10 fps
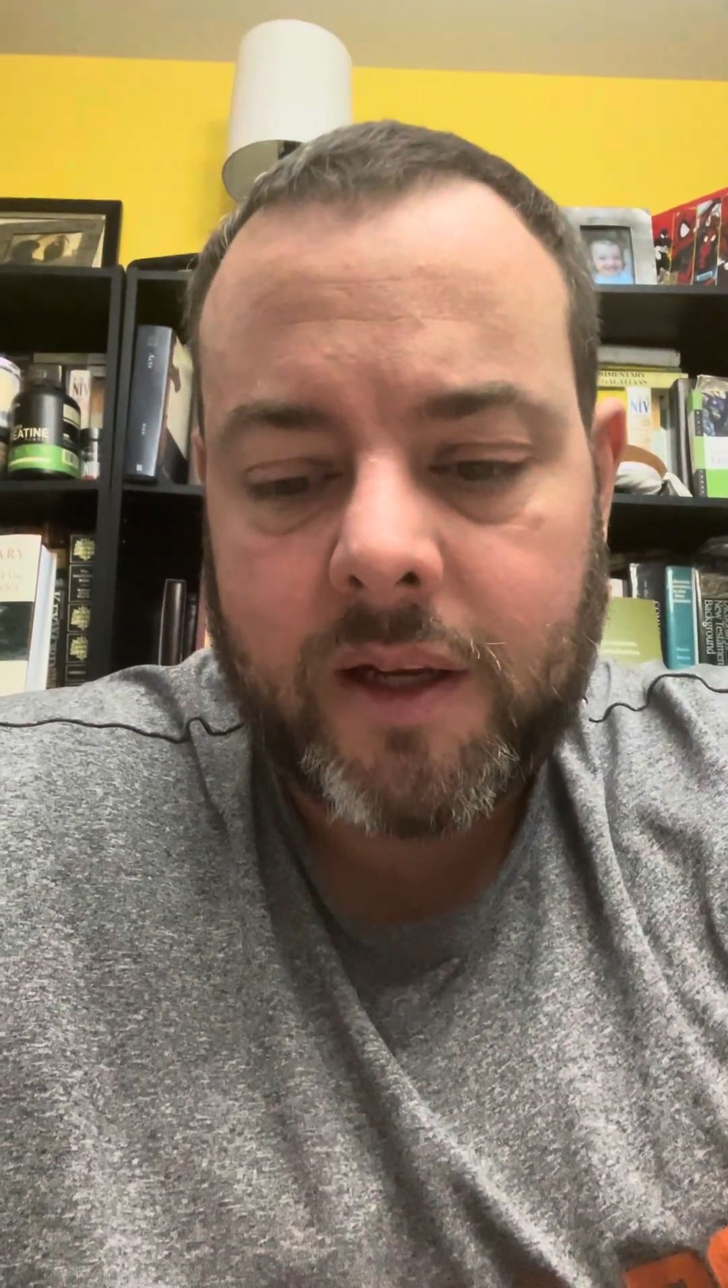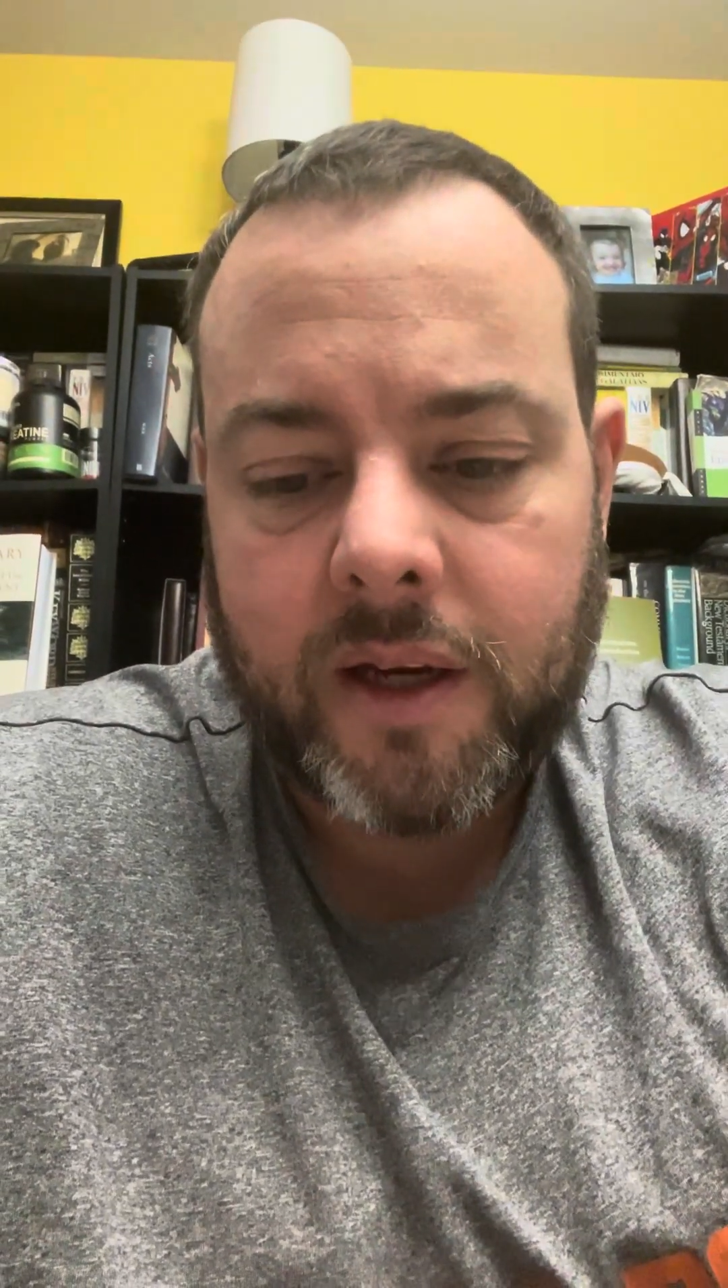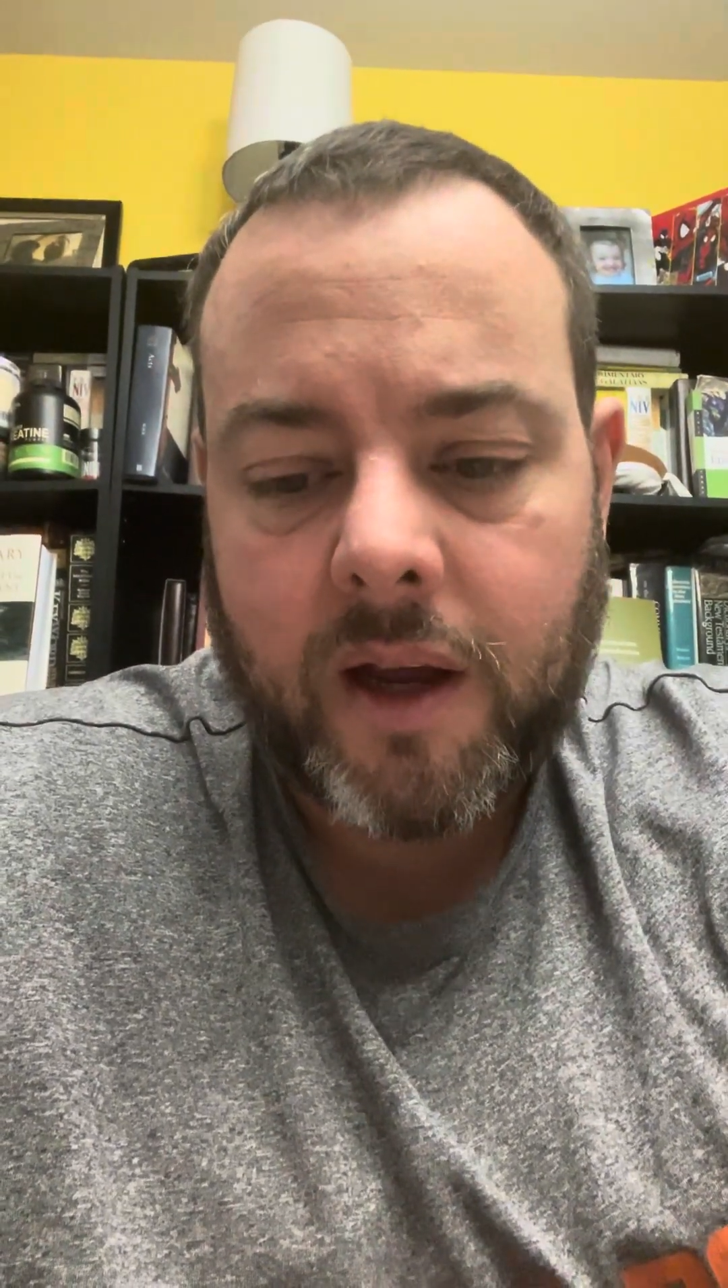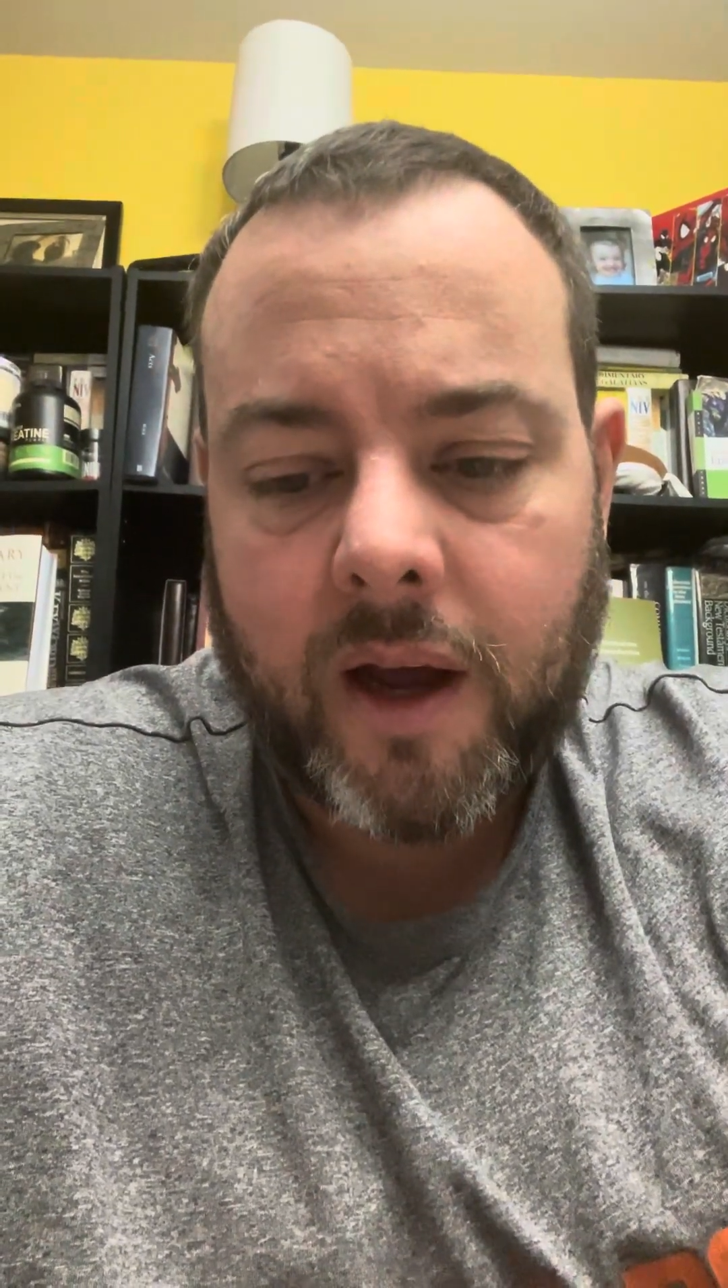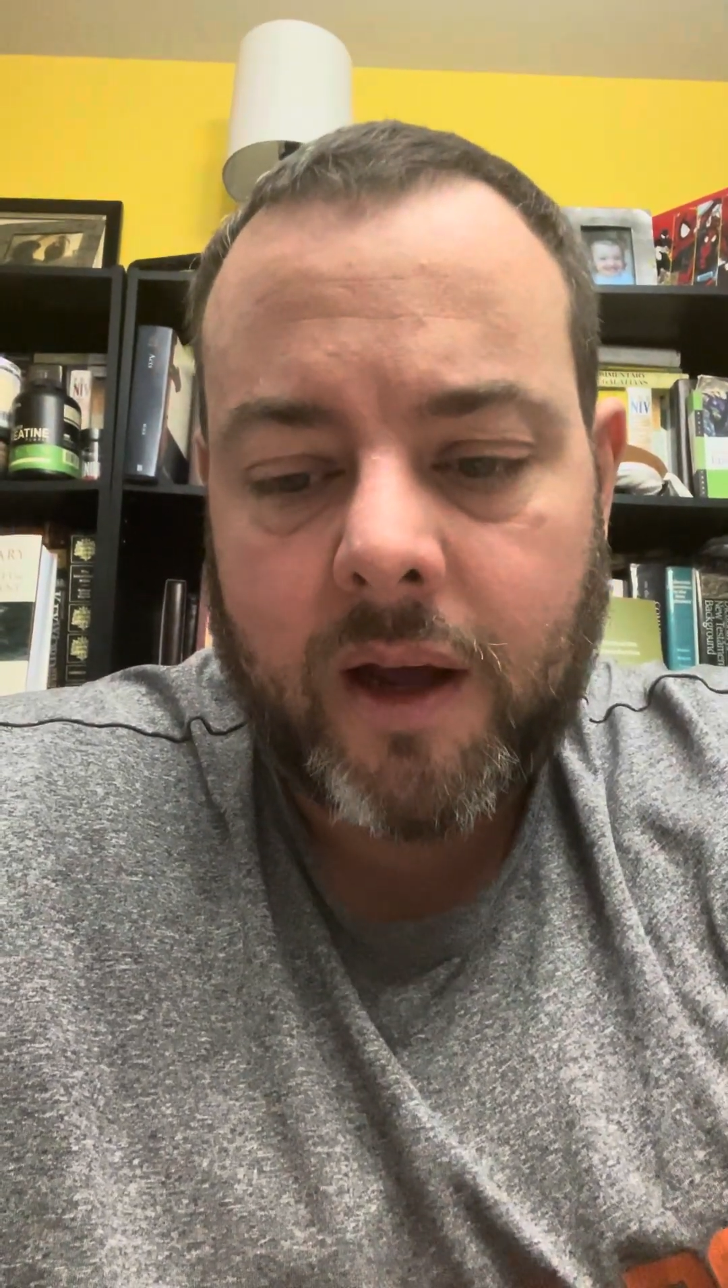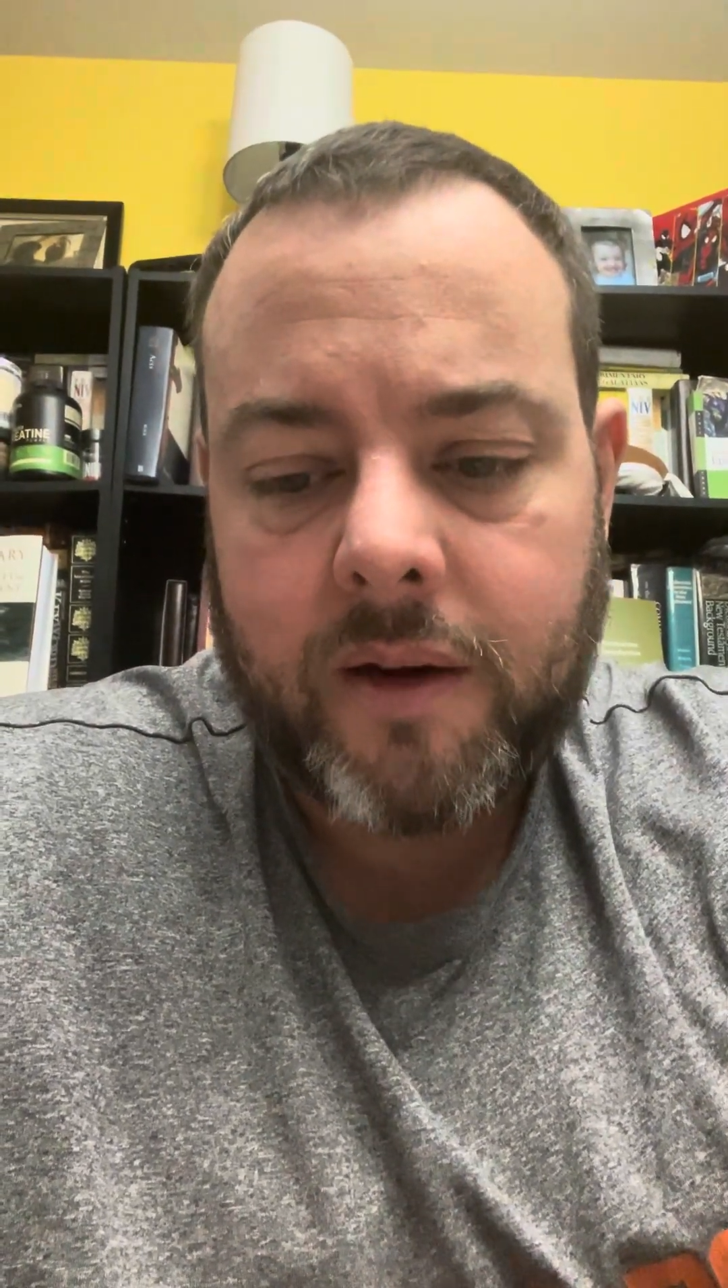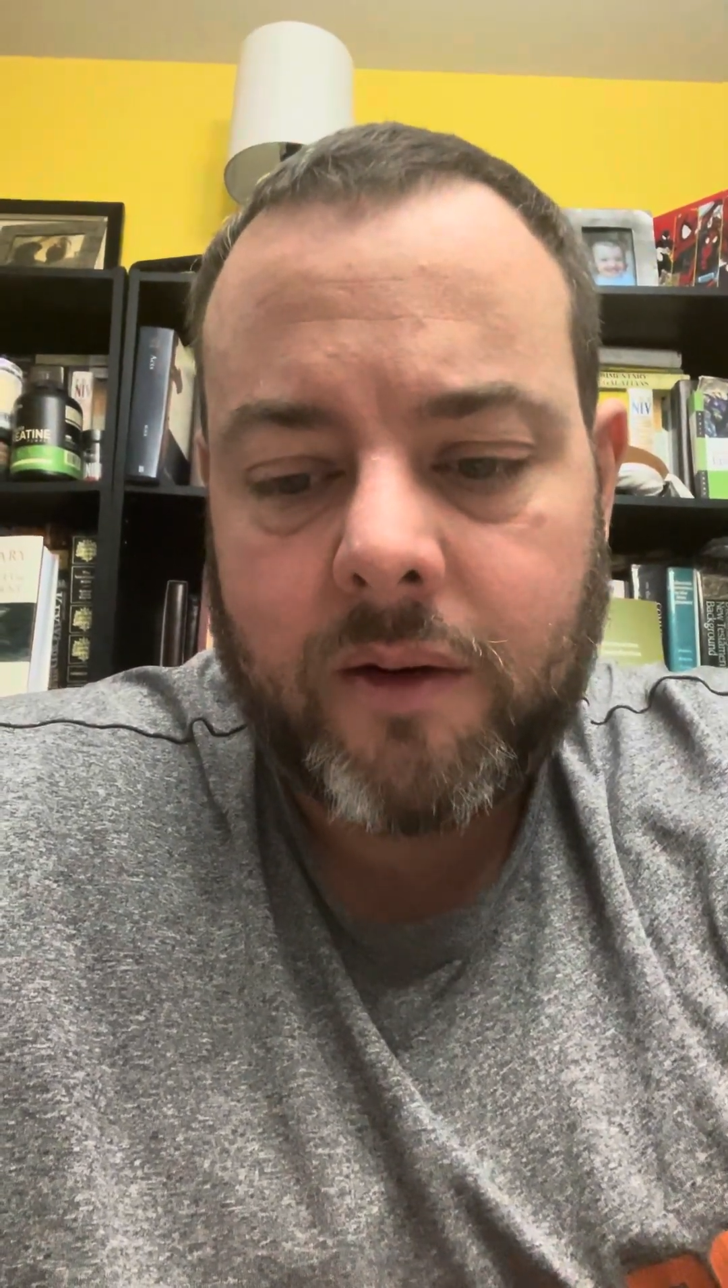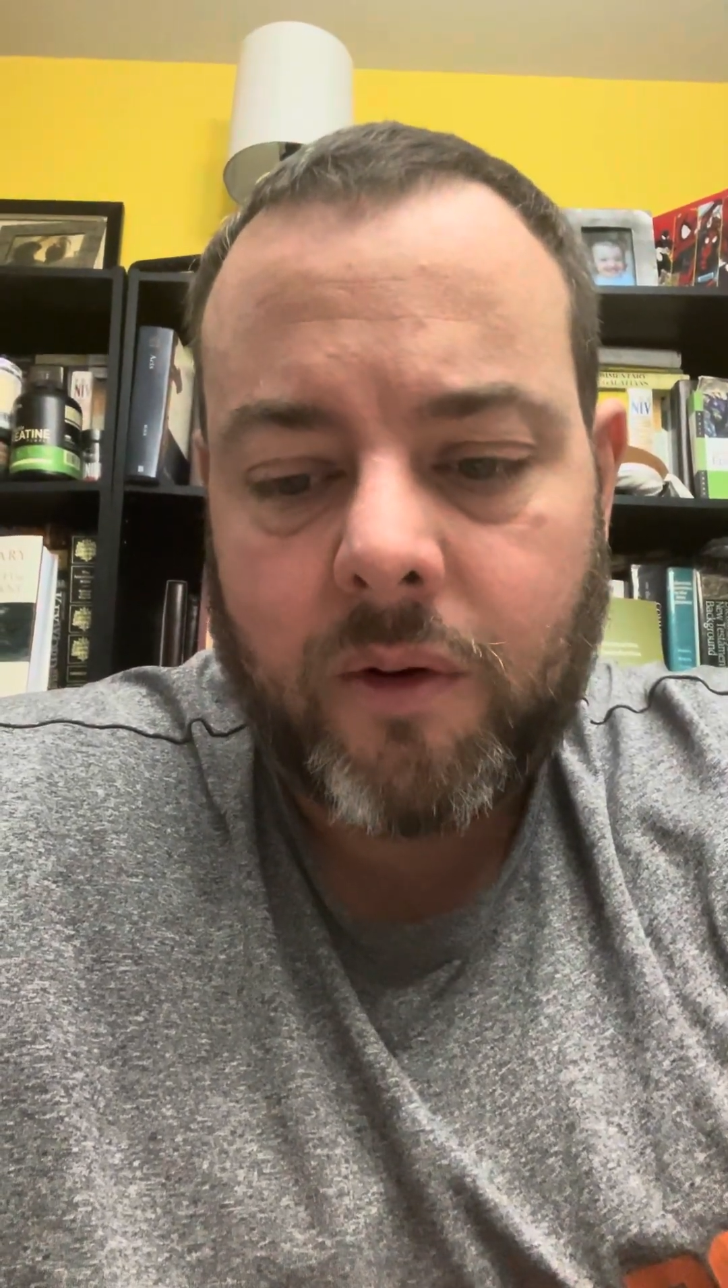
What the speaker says: to God,